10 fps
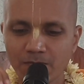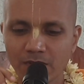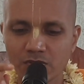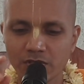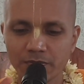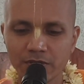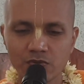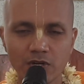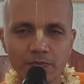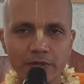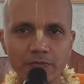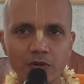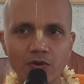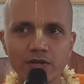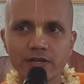So it means what? People
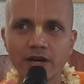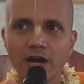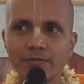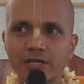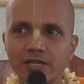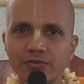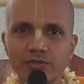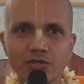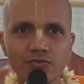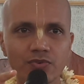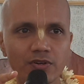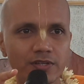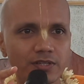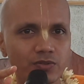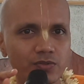want kama without
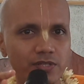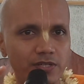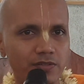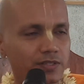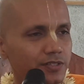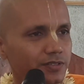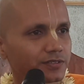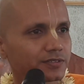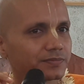following rules and regulations.